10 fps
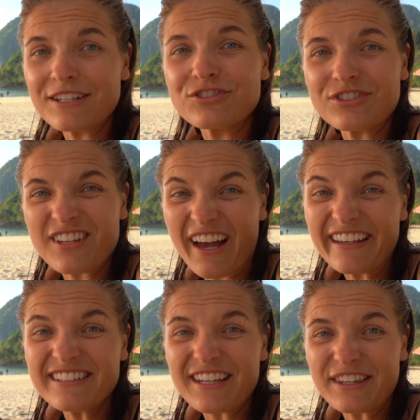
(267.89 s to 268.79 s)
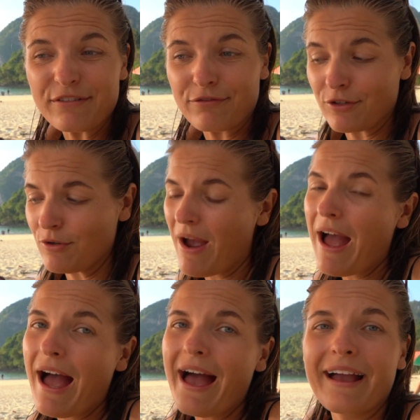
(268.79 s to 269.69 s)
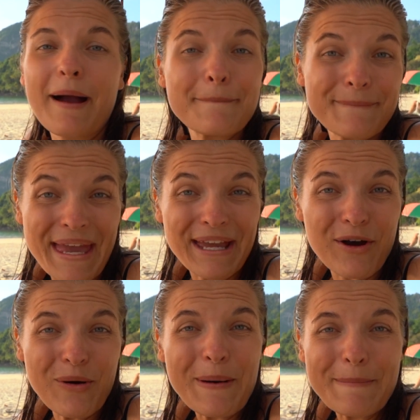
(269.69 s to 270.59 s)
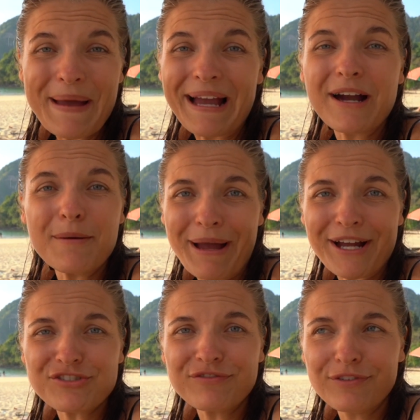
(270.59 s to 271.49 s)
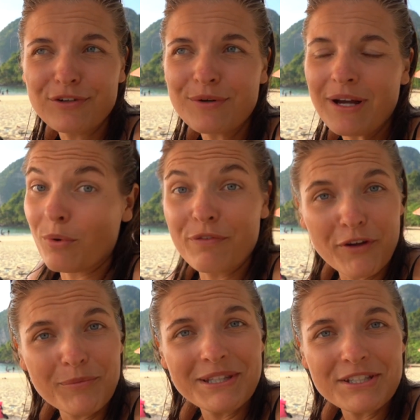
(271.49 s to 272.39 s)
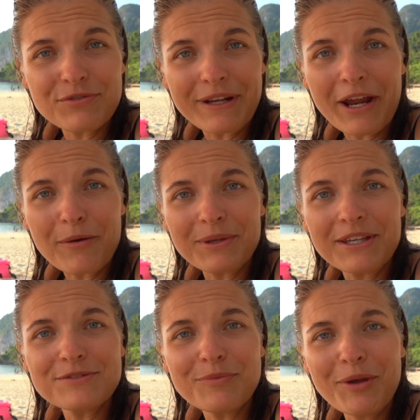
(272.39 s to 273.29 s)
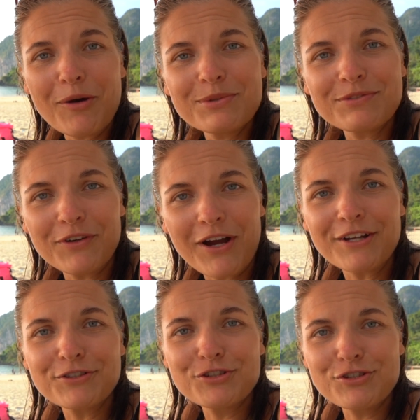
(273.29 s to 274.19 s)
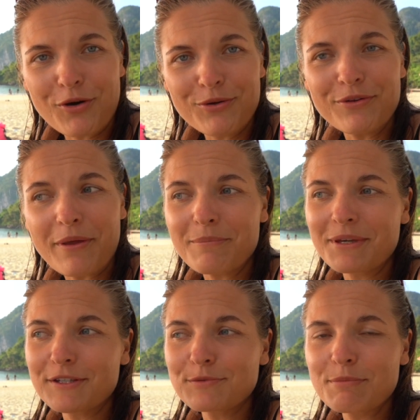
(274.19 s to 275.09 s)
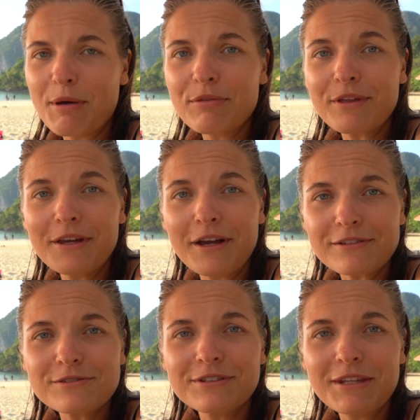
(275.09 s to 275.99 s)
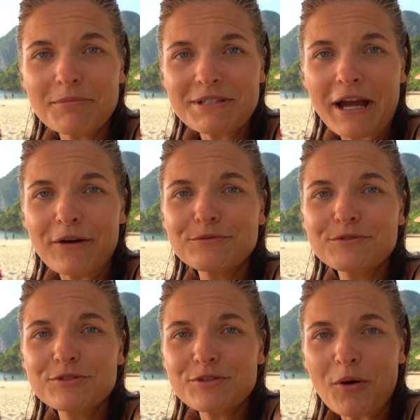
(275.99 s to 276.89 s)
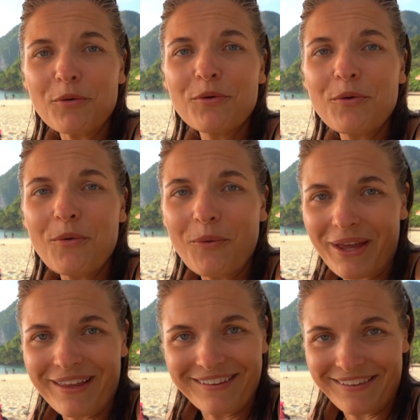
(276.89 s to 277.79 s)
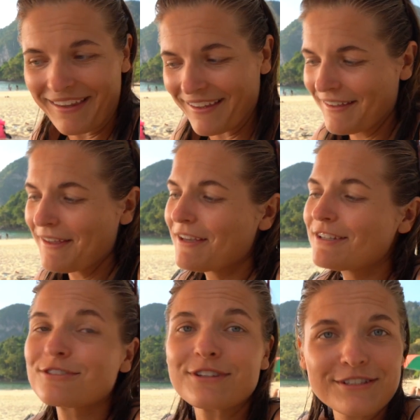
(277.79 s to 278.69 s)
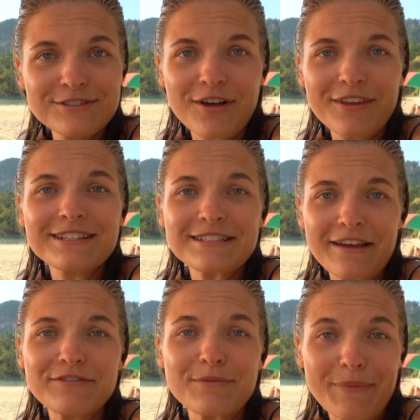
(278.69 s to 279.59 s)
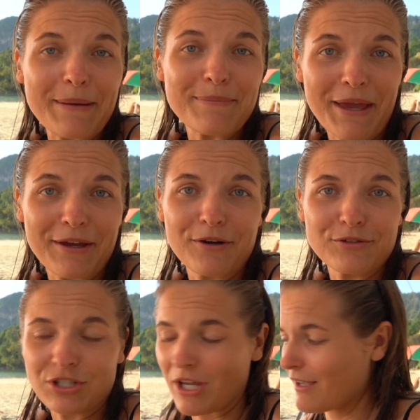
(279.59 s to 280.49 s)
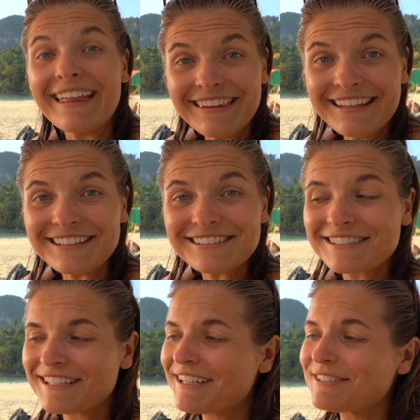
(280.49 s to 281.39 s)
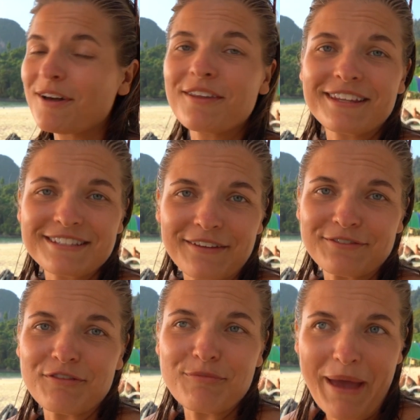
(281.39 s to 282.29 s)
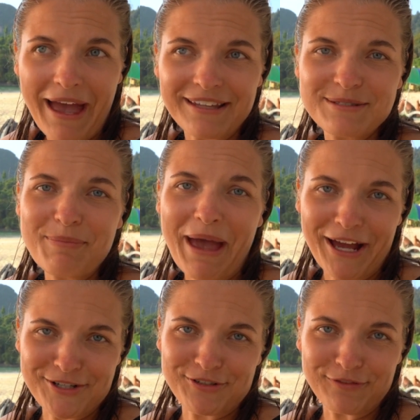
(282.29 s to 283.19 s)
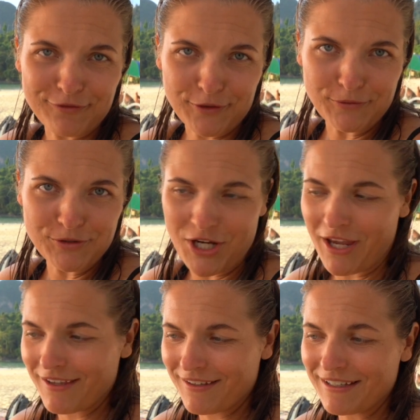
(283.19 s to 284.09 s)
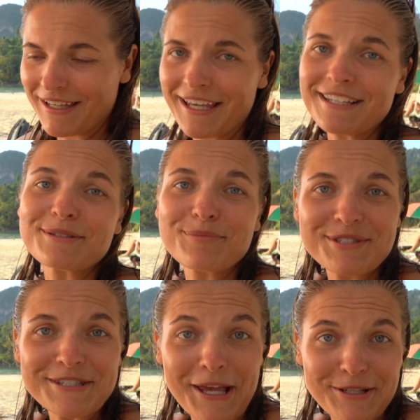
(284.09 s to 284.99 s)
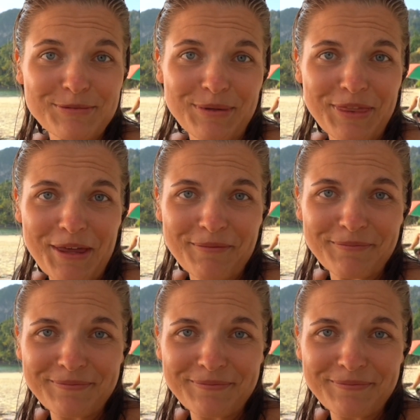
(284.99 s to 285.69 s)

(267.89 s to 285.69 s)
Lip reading: It's just ice and the fruit. I got mango, Pat got passion fruit. We're filming this right now because we almost forgot to show you them because we both guzzled them down so quickly. So this is all that's left of my mango shake. And this is all that's left of Pat's passion fruit shake. He's obsessed with them.